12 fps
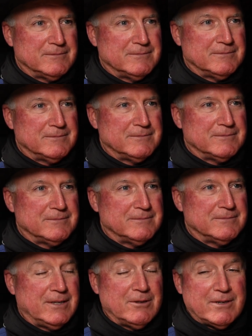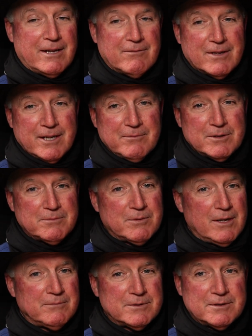I don't have lameness
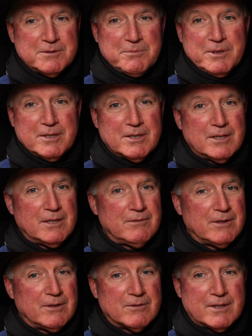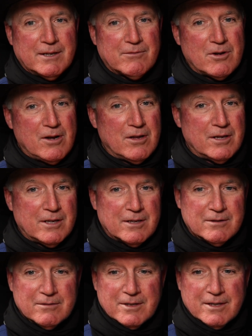problems to speak of. I don't have colic.
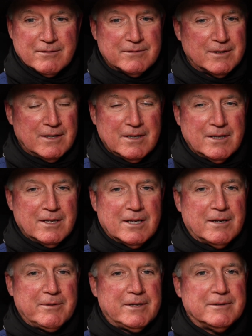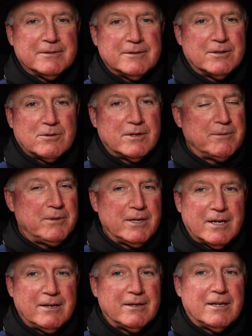The
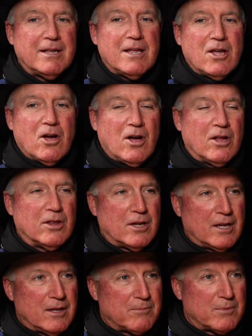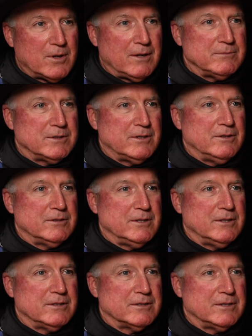cribbing. A lot of the problems that you see
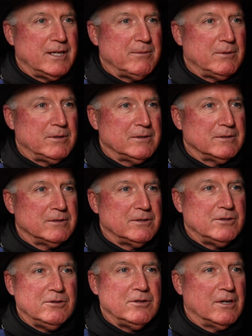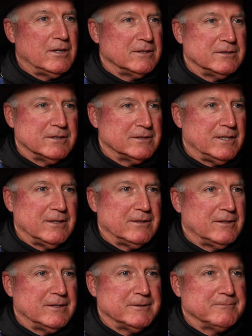in the stable do not exist out
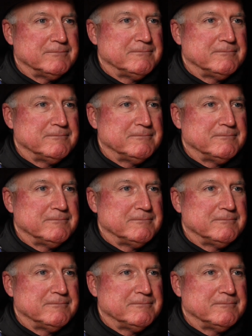there.